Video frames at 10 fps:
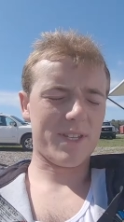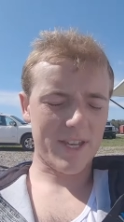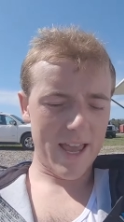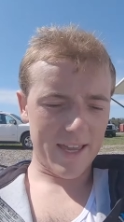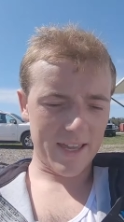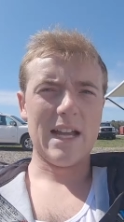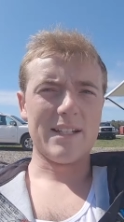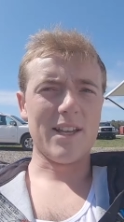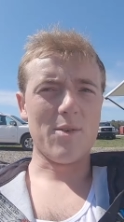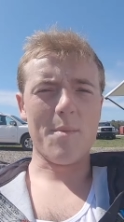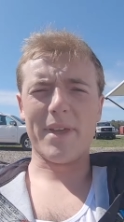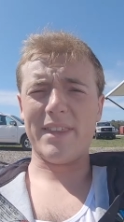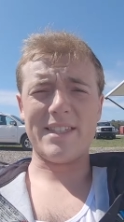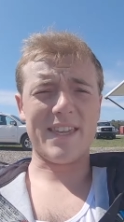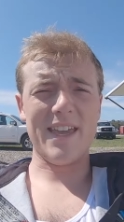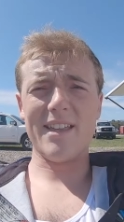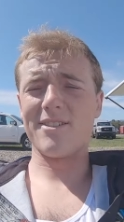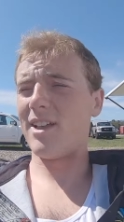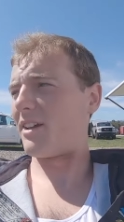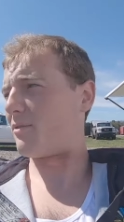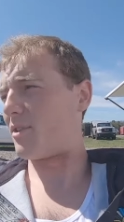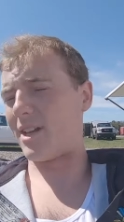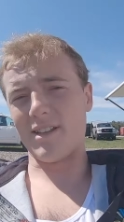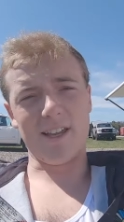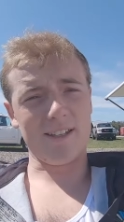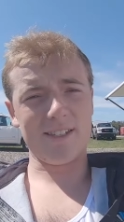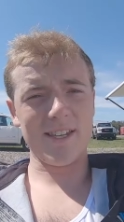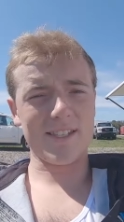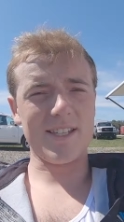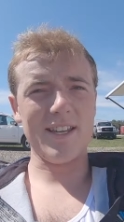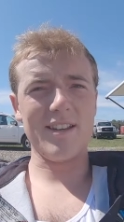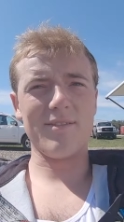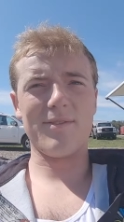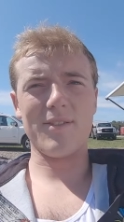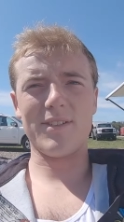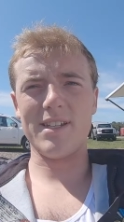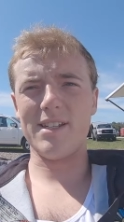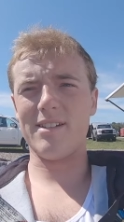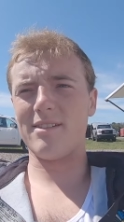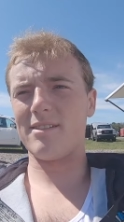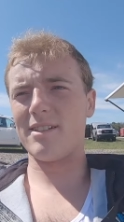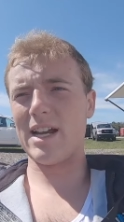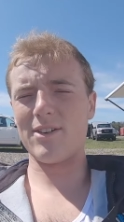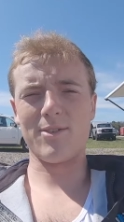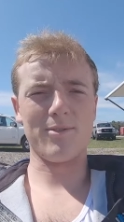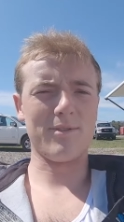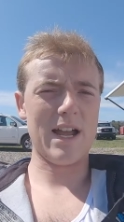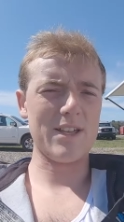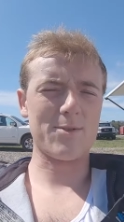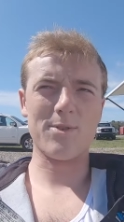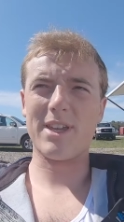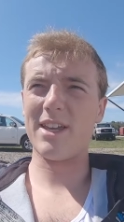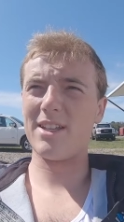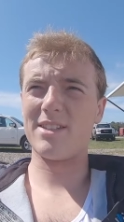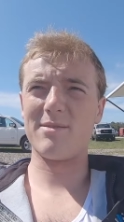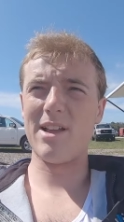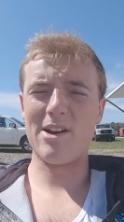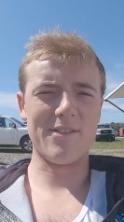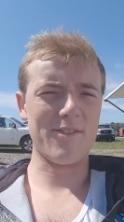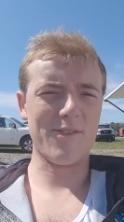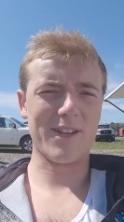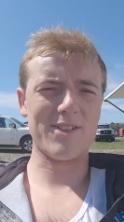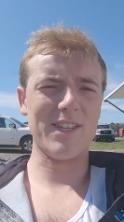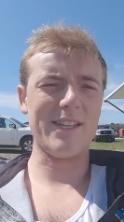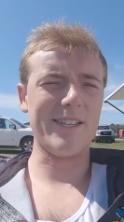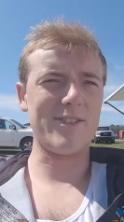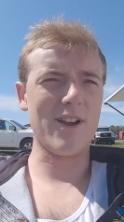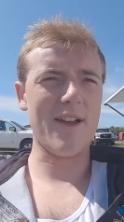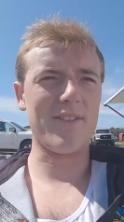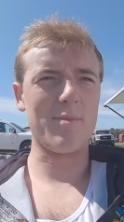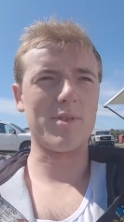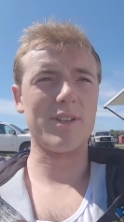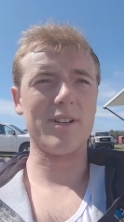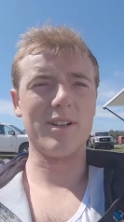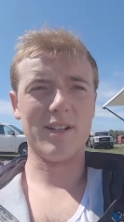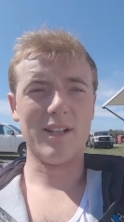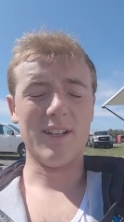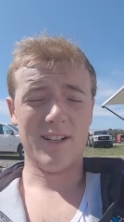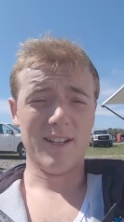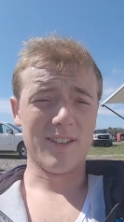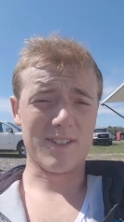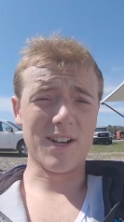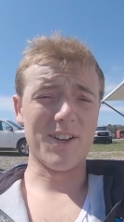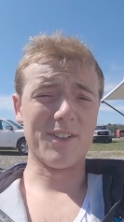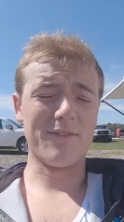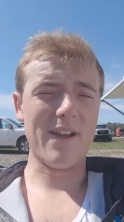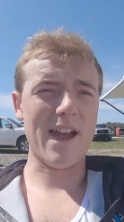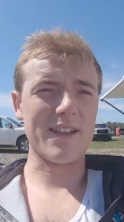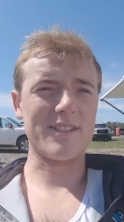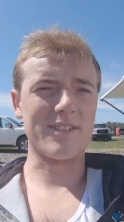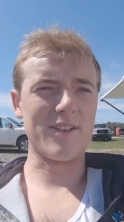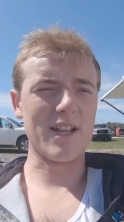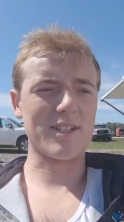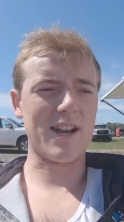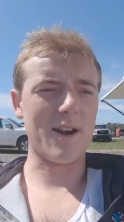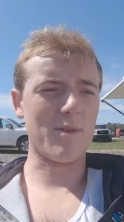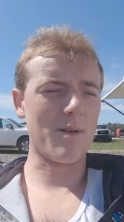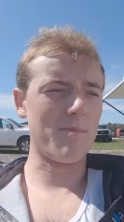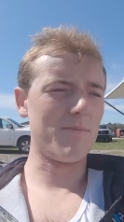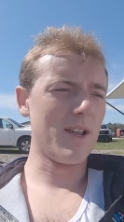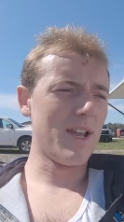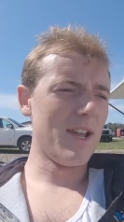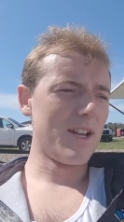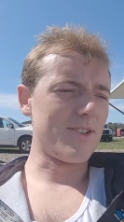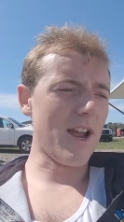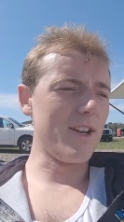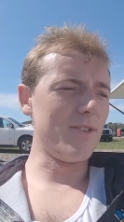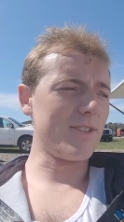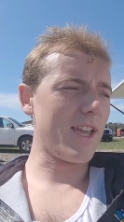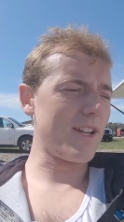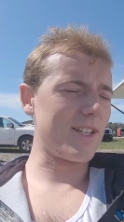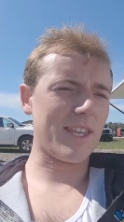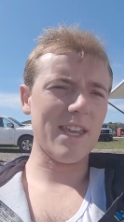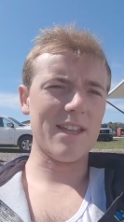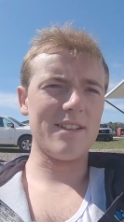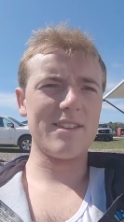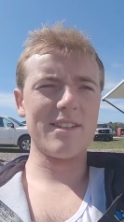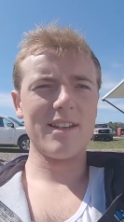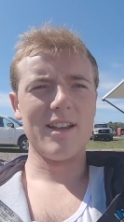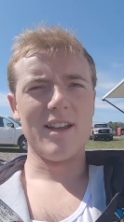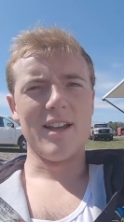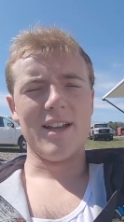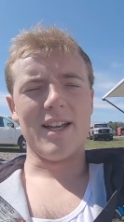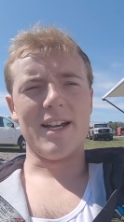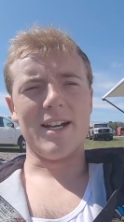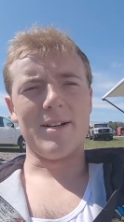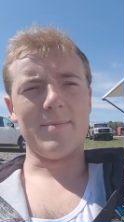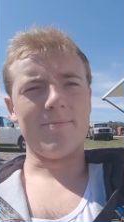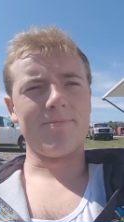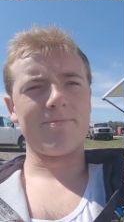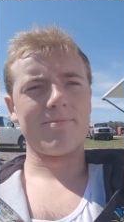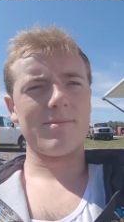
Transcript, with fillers: mistake. Tell you what, man, these kids are like freaking like sixteen, fifteen, I don't know, high school kids. I don't even know if they can legally drive yet, but they're they're solid, they're fast, and so that's kind of what I'm trying to do, is catch the kids. Um,